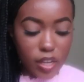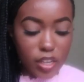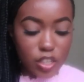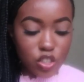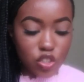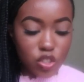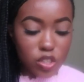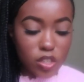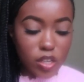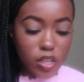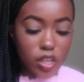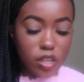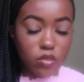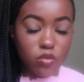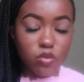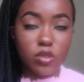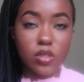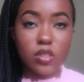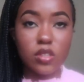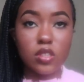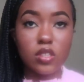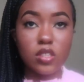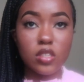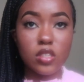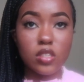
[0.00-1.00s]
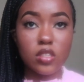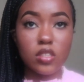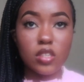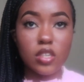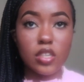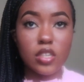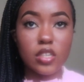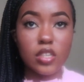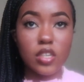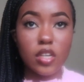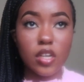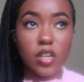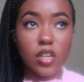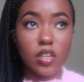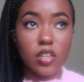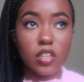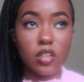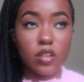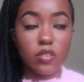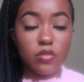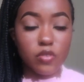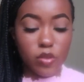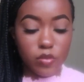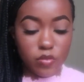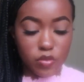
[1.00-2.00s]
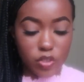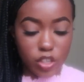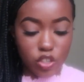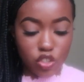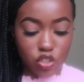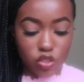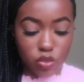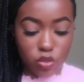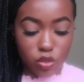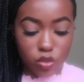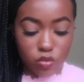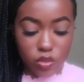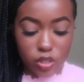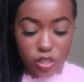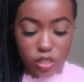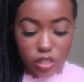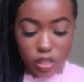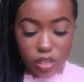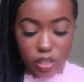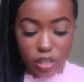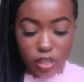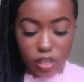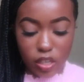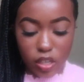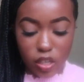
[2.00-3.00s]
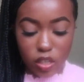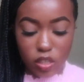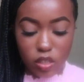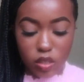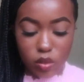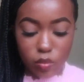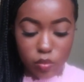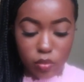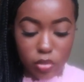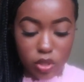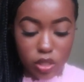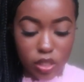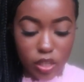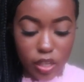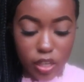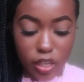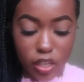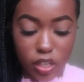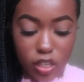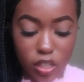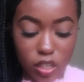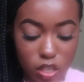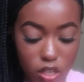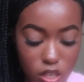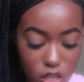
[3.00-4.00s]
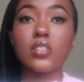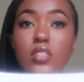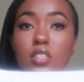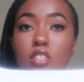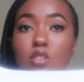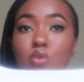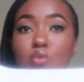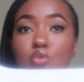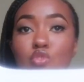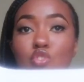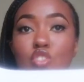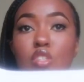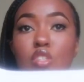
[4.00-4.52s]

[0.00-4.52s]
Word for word: I actually have one of these that I got from Fashion Nova and I got it in black and this was